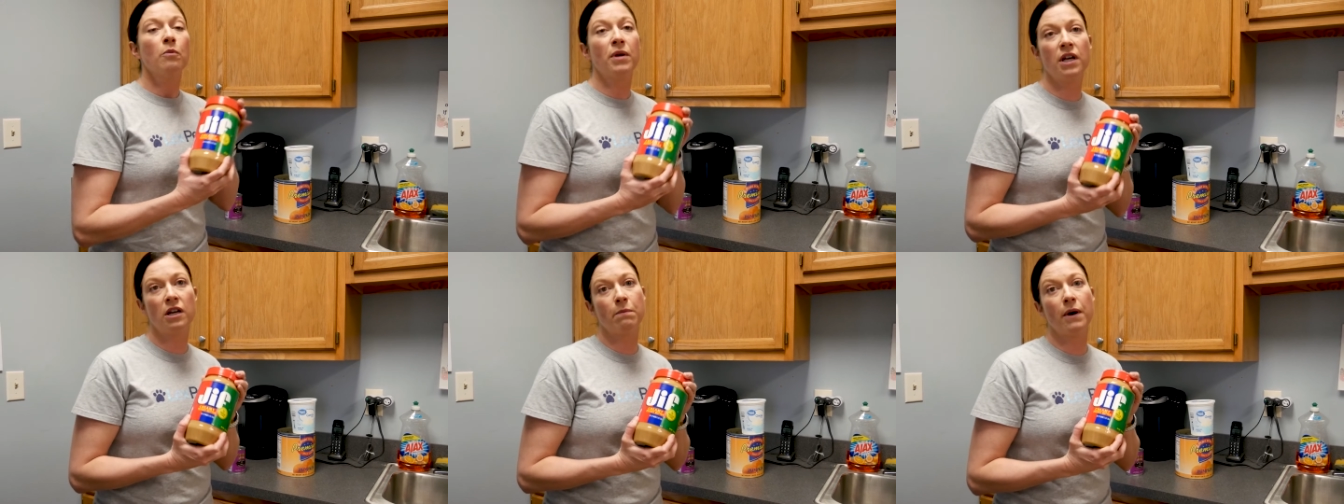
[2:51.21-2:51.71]

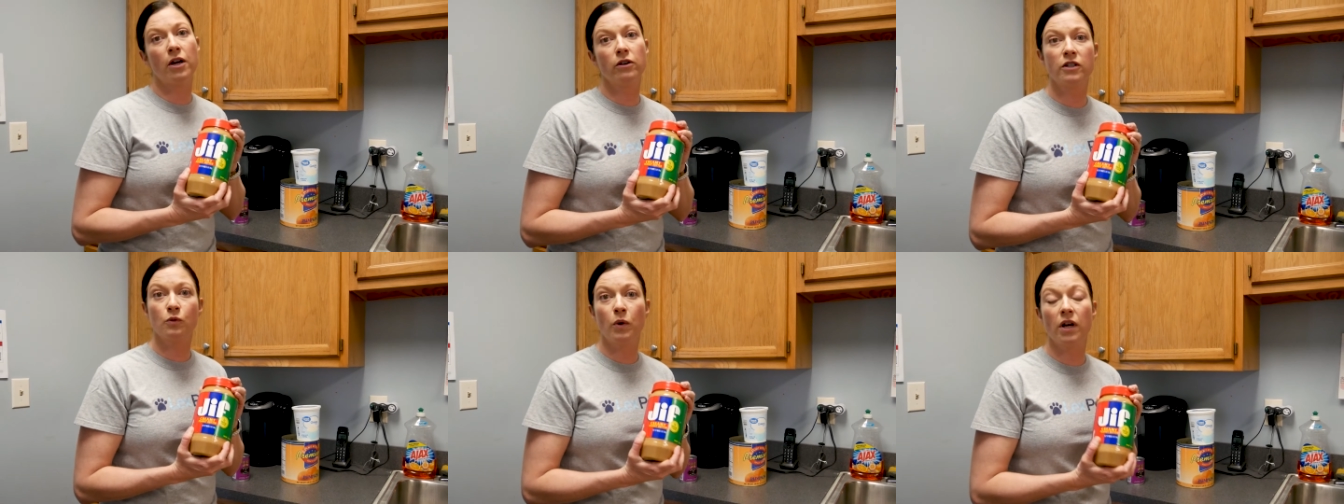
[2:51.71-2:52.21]
Peanut
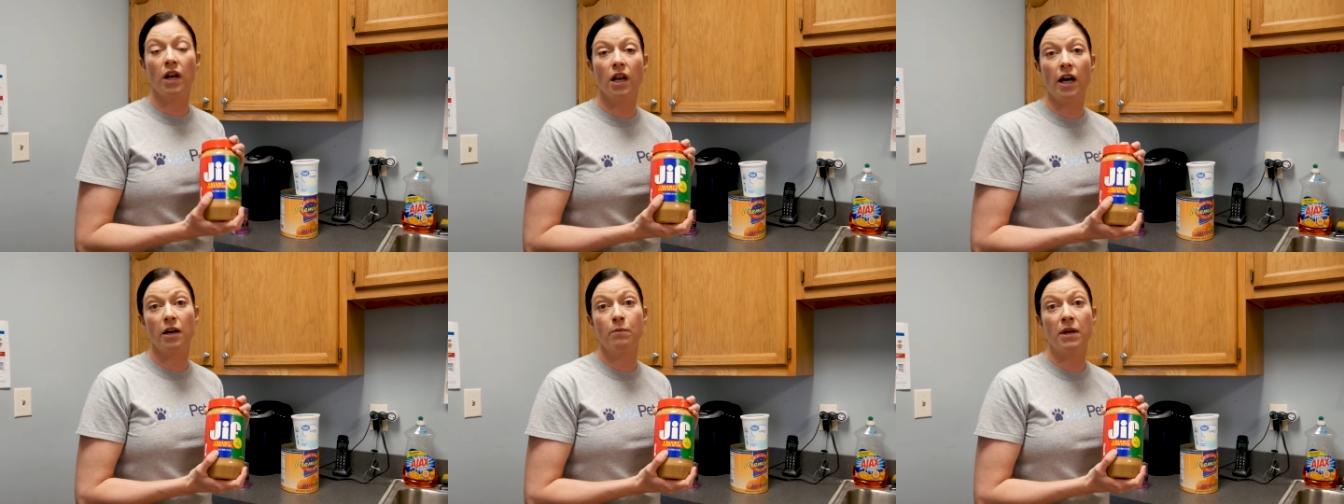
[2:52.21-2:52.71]
butter is one a
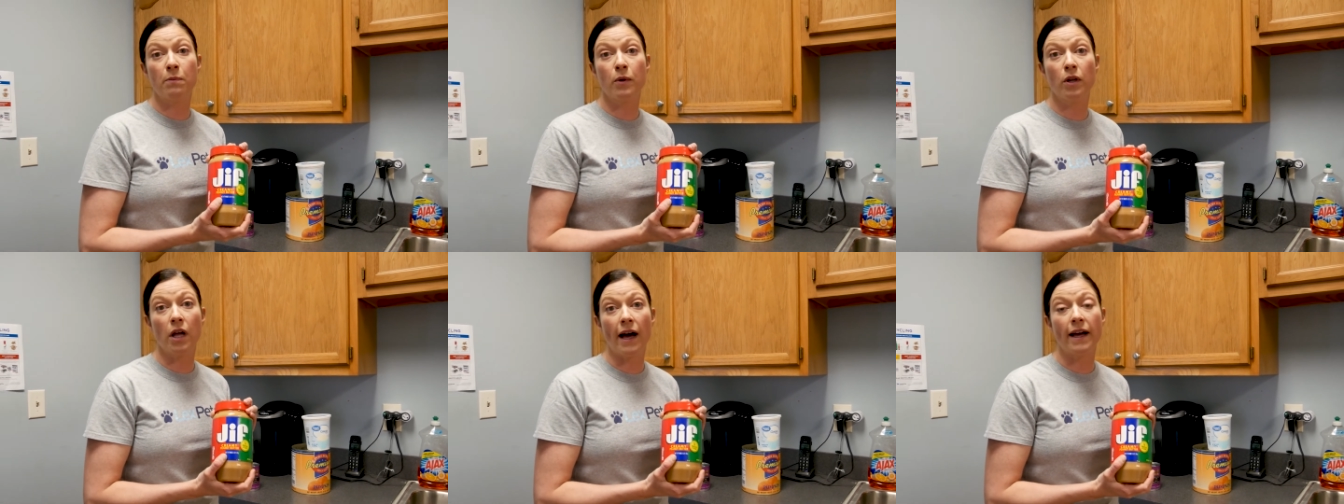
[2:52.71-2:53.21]
lot of
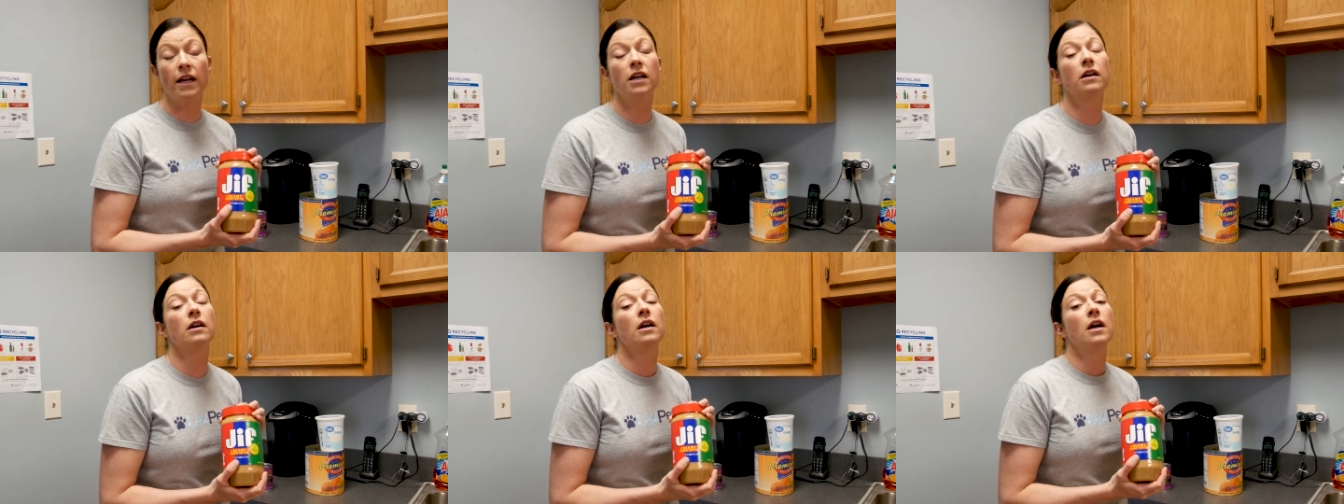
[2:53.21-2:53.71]
people like.